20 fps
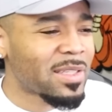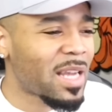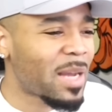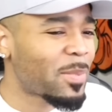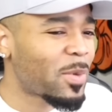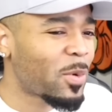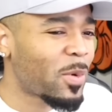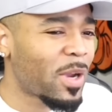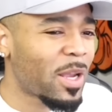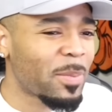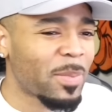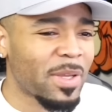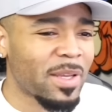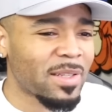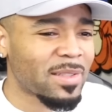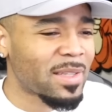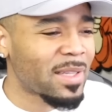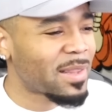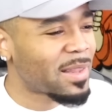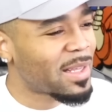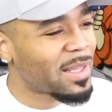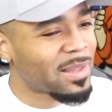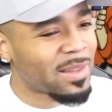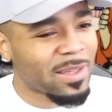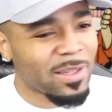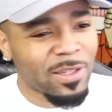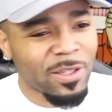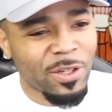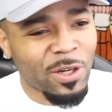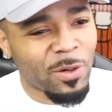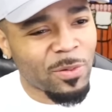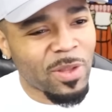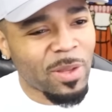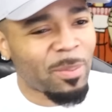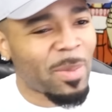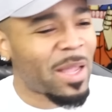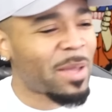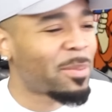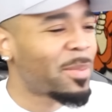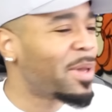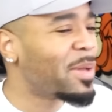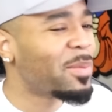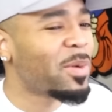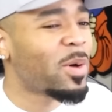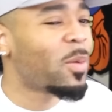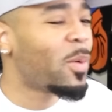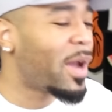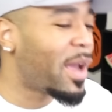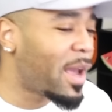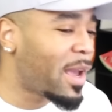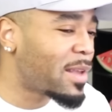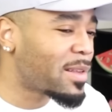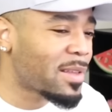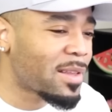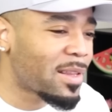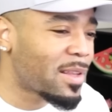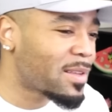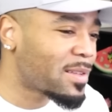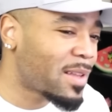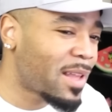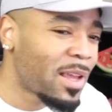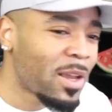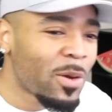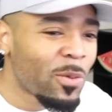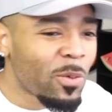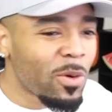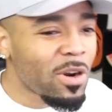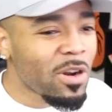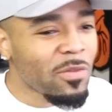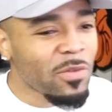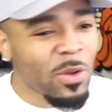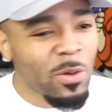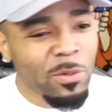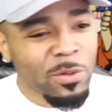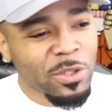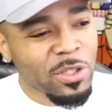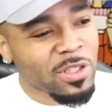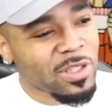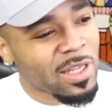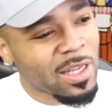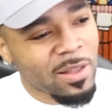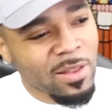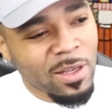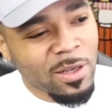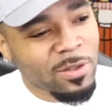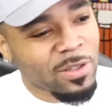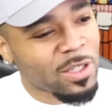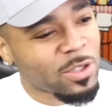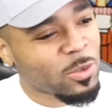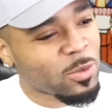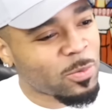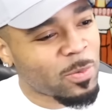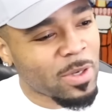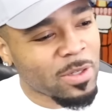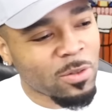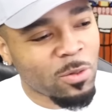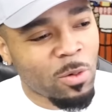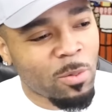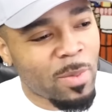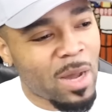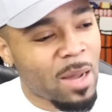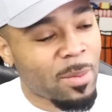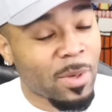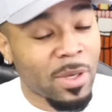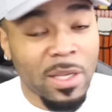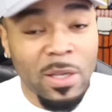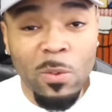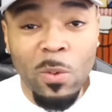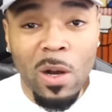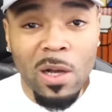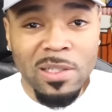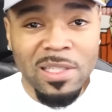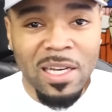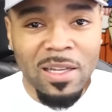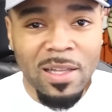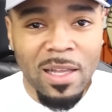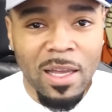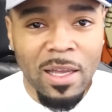type of way because they think that, you know, they make minimum wage and this and that. What if you were just in there disrespecting Obama and he walked out